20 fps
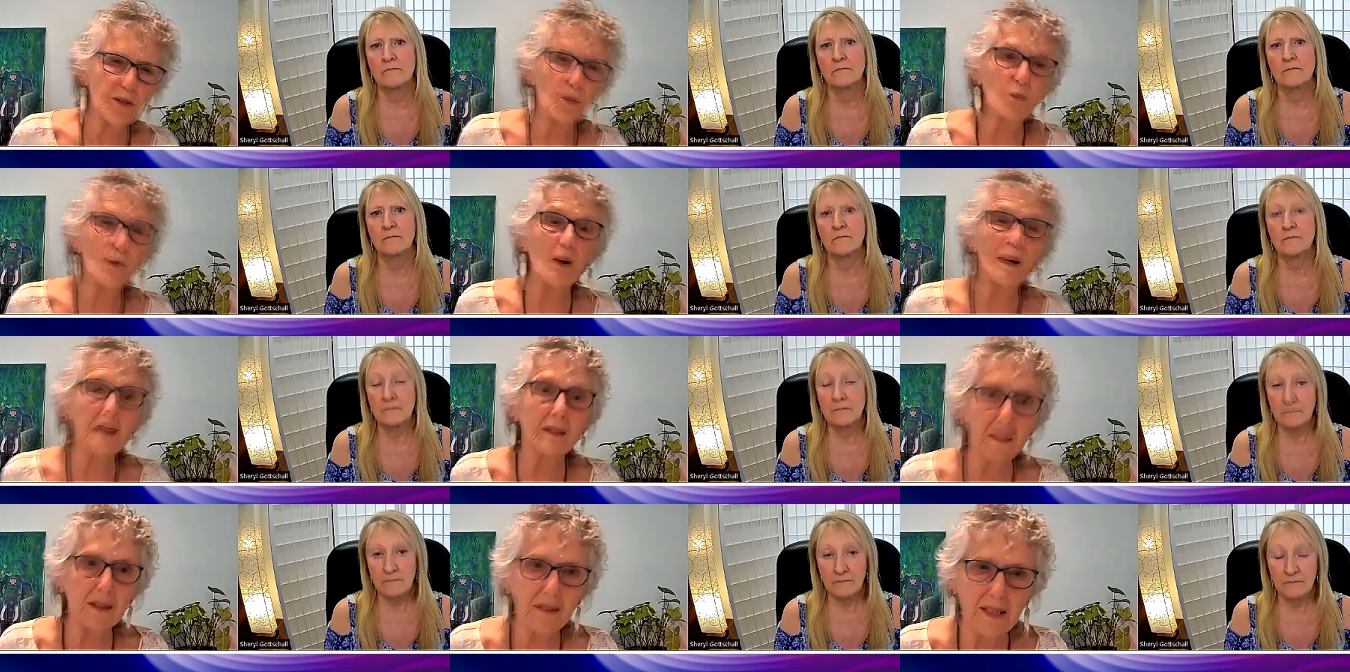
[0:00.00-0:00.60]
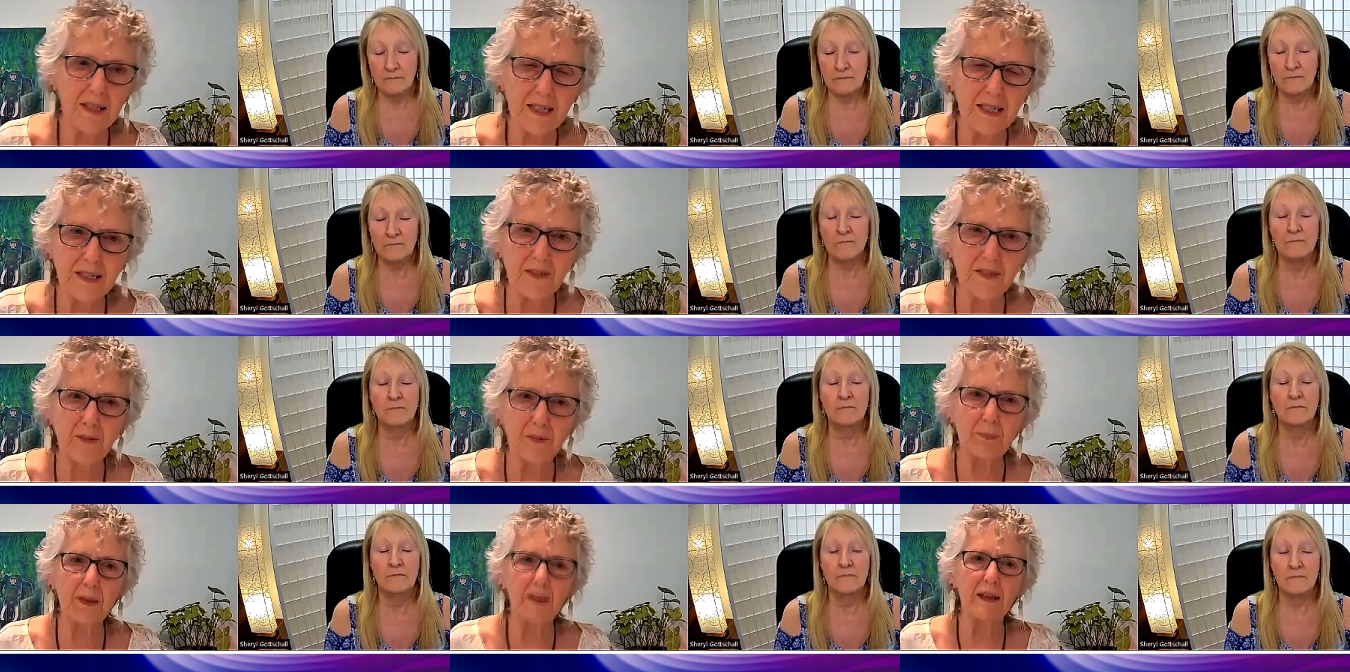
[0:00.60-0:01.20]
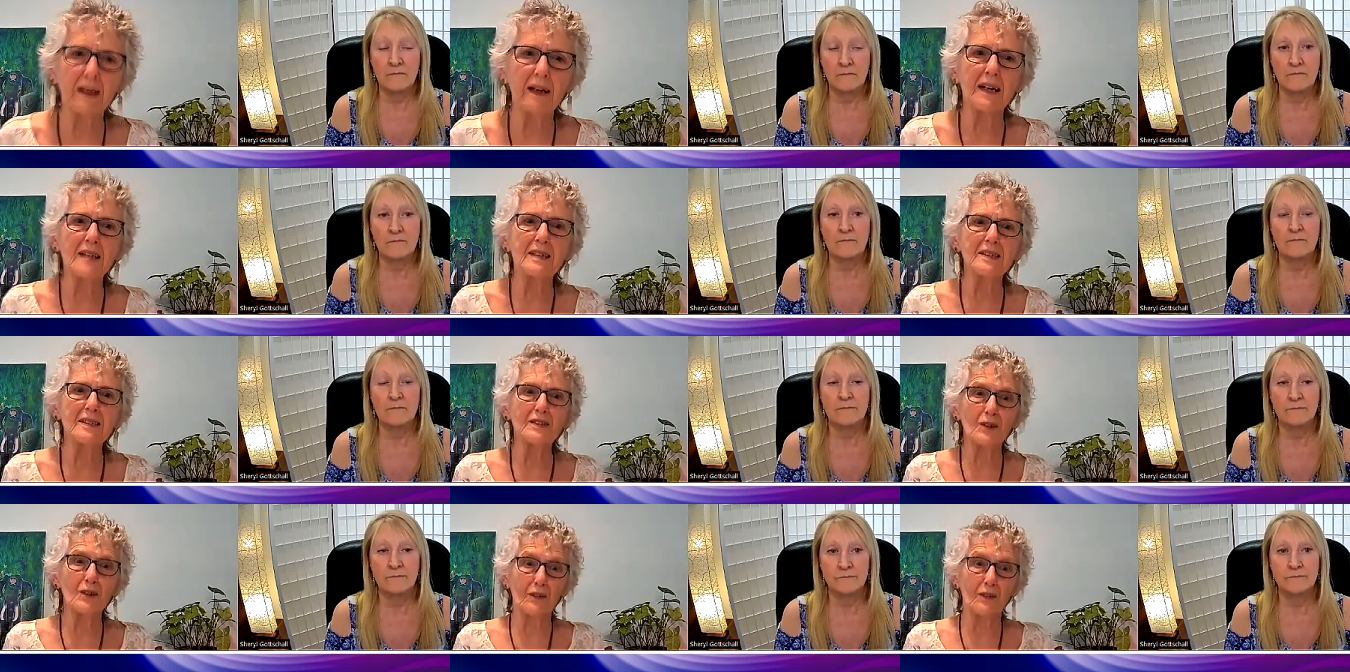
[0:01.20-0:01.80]
Speaker 1: And one of the things that's being
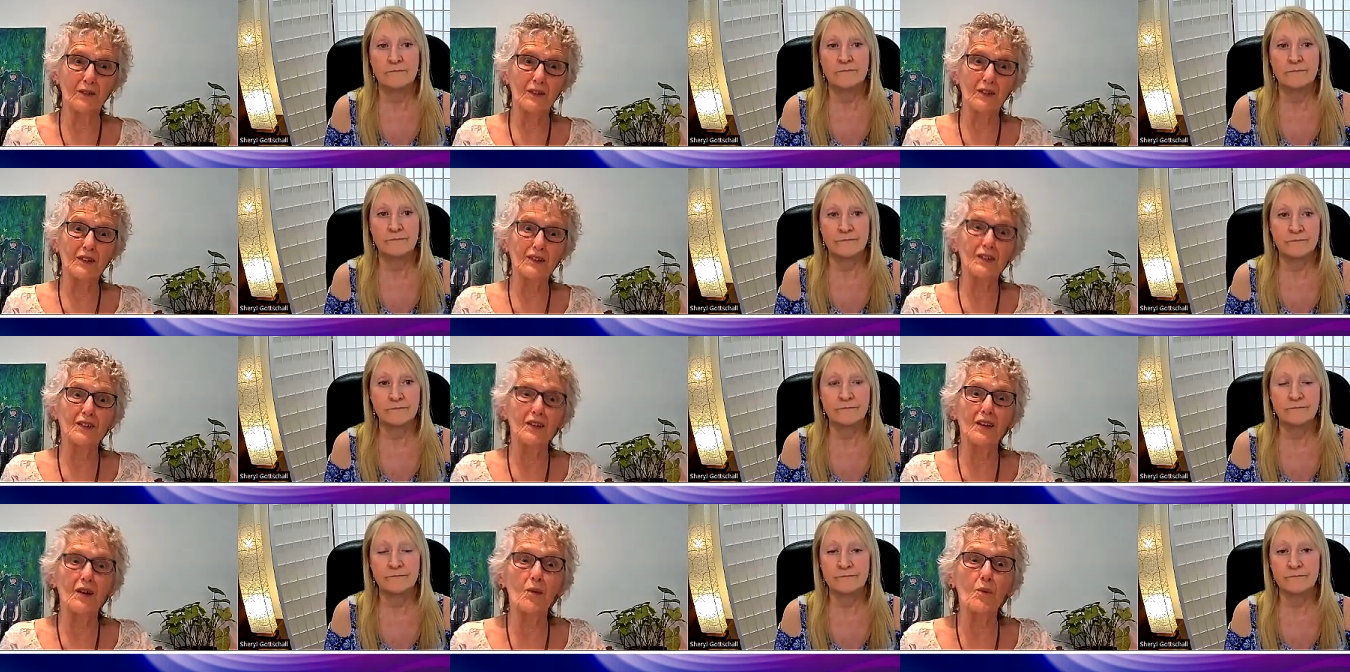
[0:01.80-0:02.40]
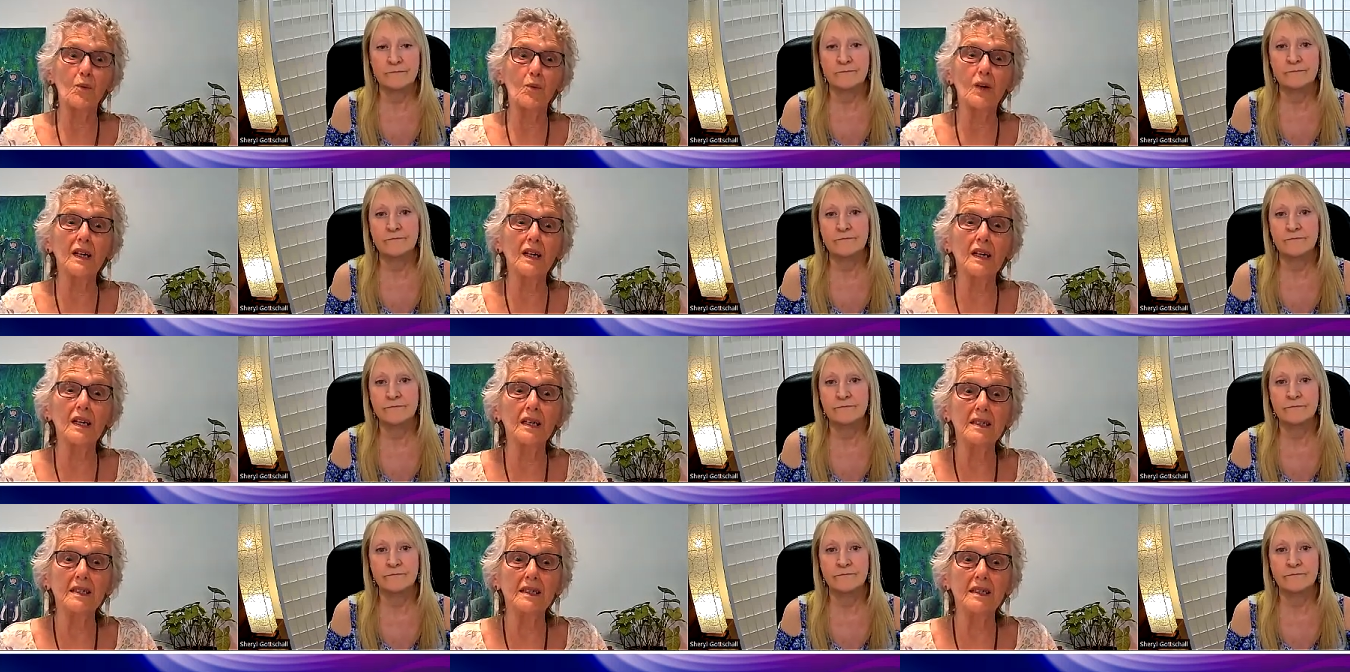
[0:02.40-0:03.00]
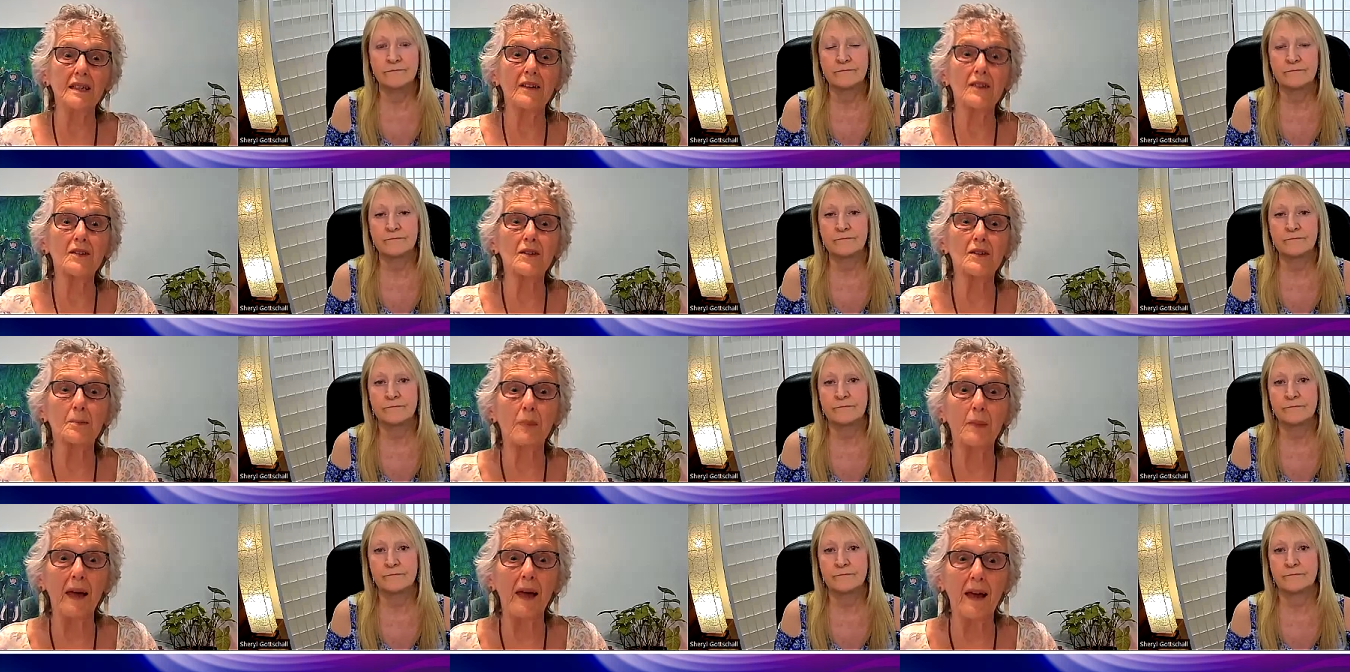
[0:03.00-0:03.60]
asked of us is that we
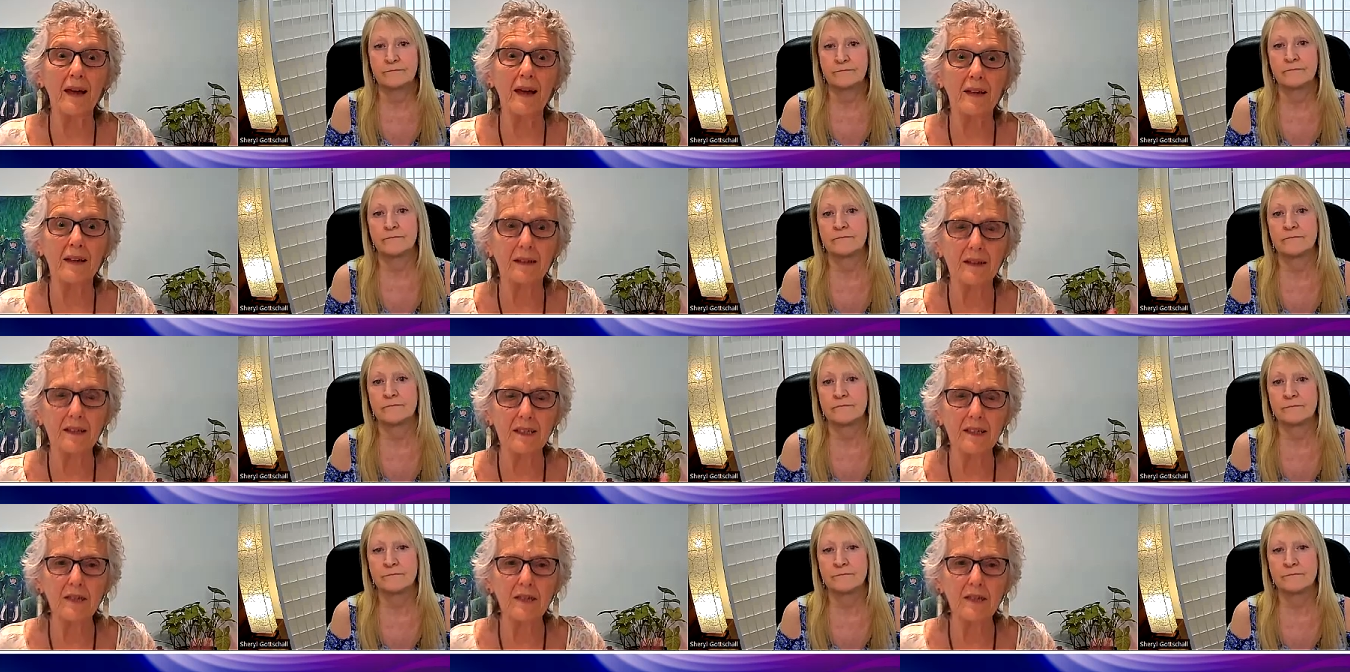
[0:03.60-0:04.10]
expand,